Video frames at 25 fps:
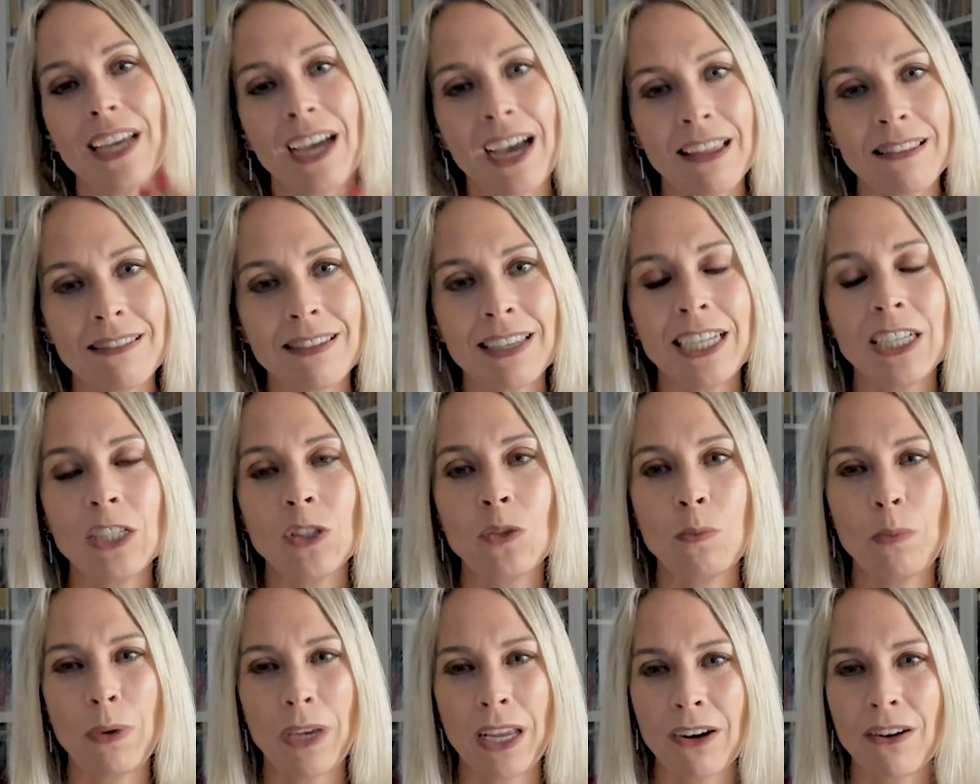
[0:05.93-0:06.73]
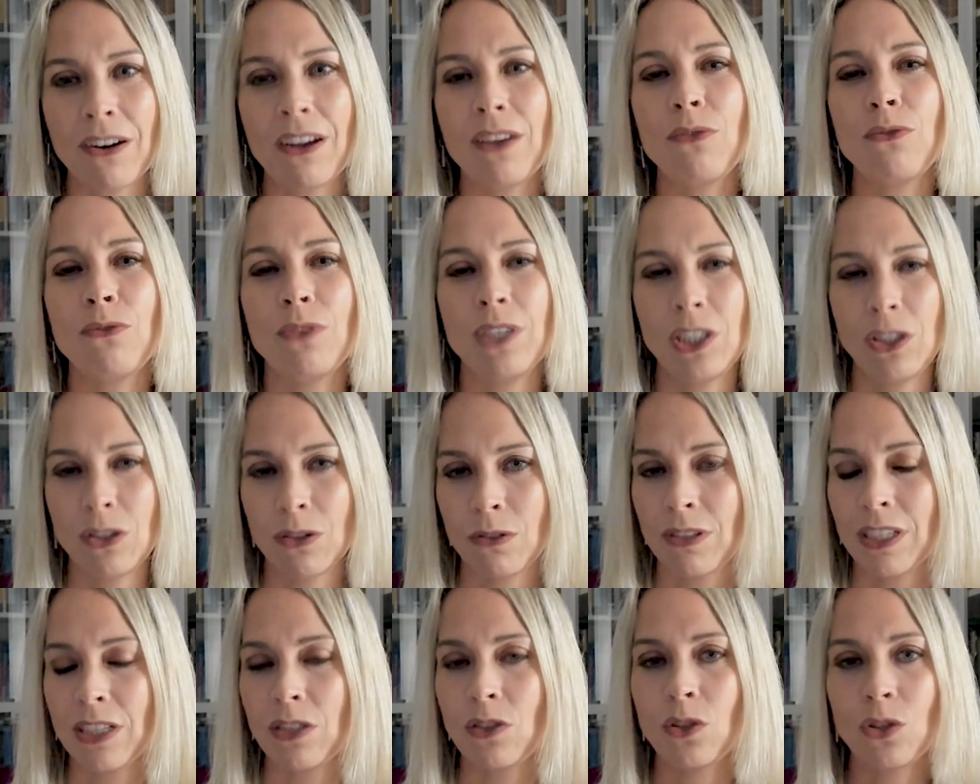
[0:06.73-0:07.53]
I think it's better if we
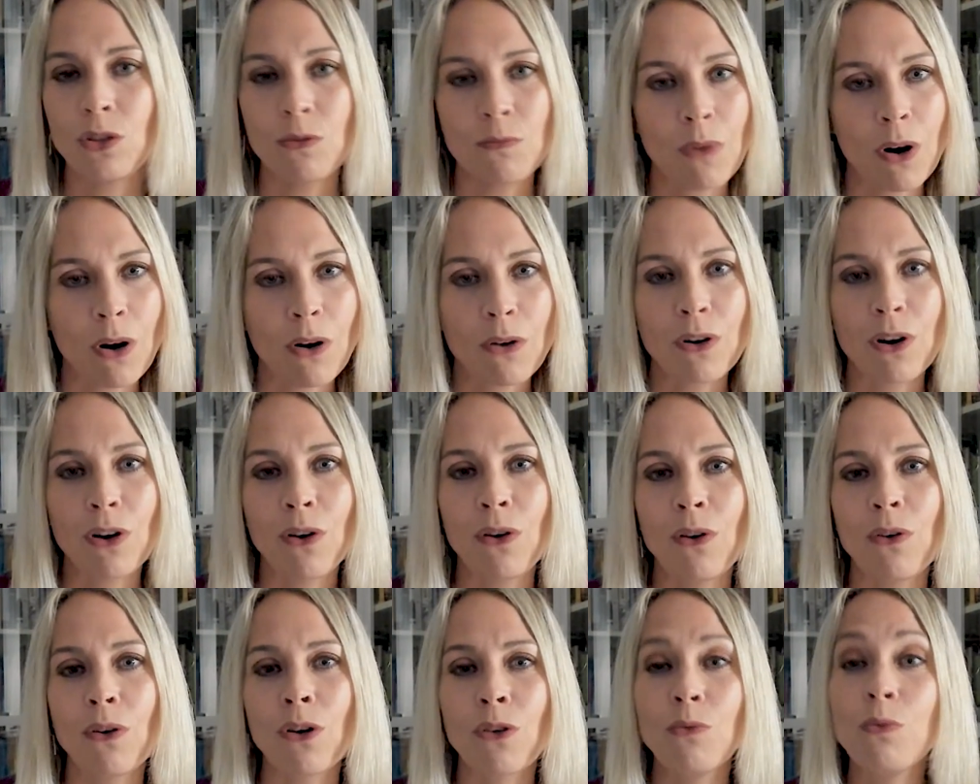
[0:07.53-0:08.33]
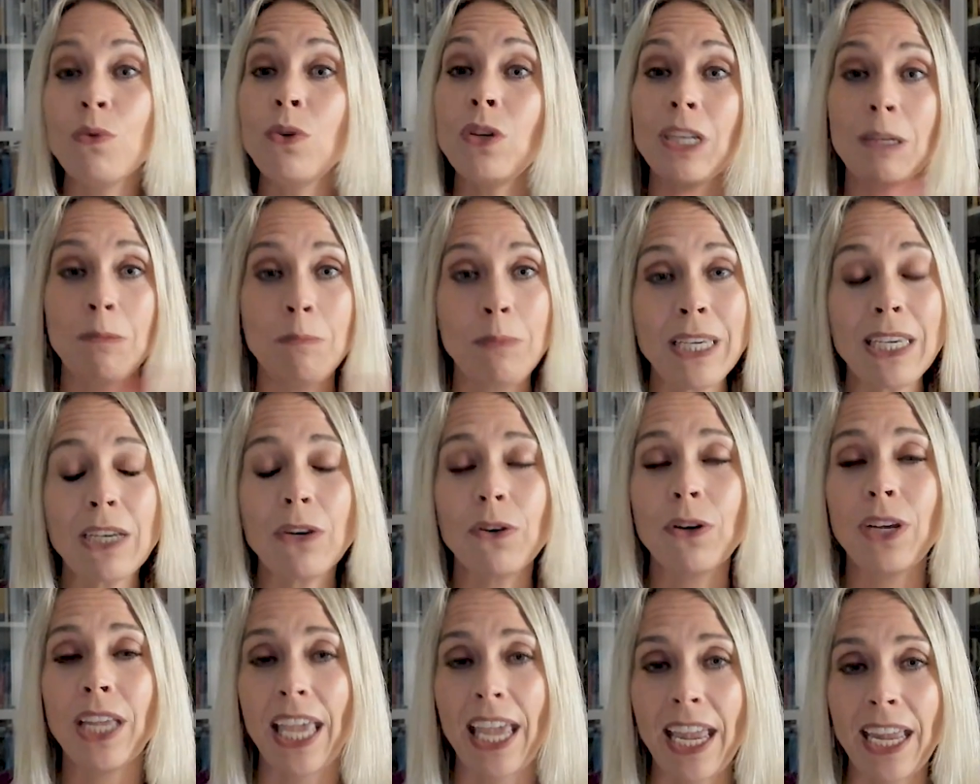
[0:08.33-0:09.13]
do this tomorrow, or would it be
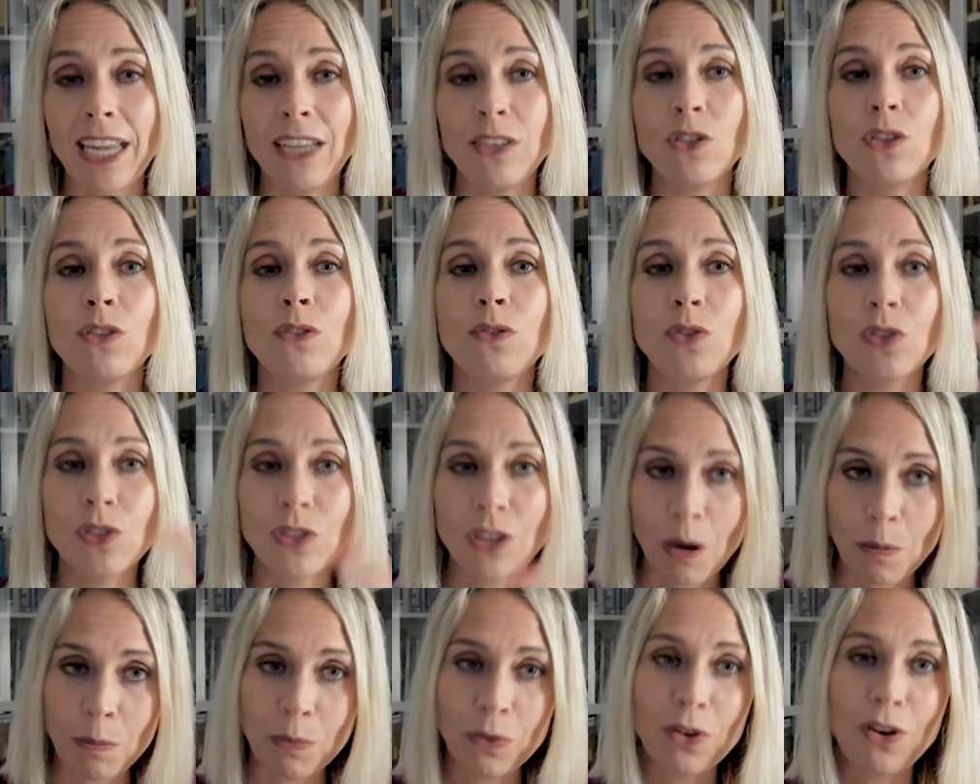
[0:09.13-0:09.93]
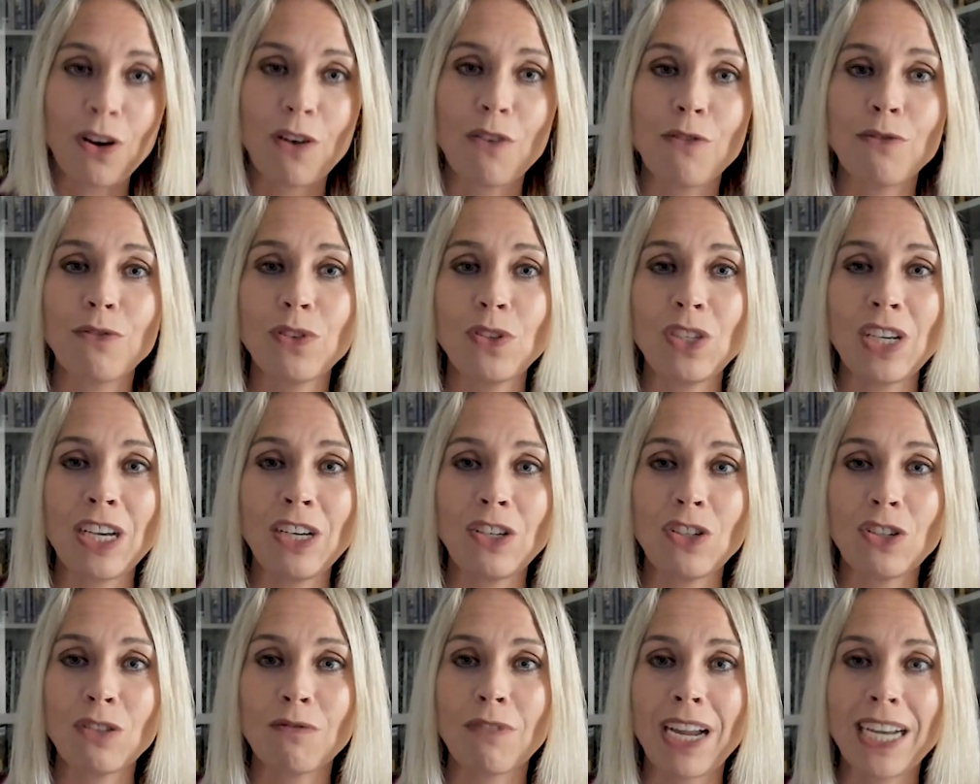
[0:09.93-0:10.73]
okay to stop the
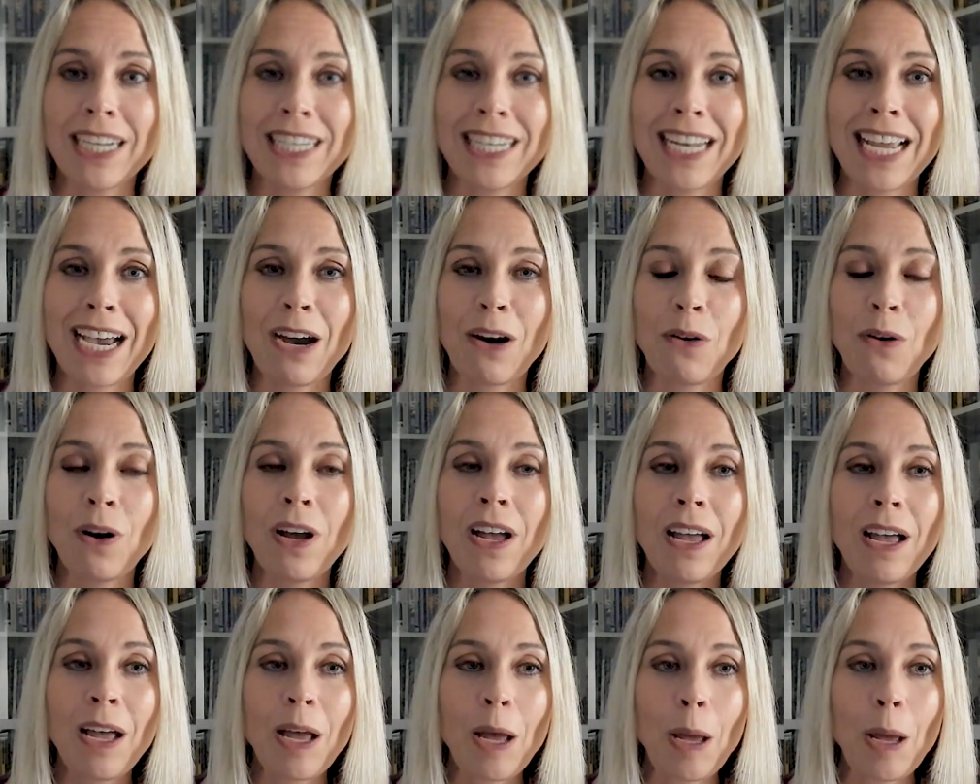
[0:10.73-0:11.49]
conversation right now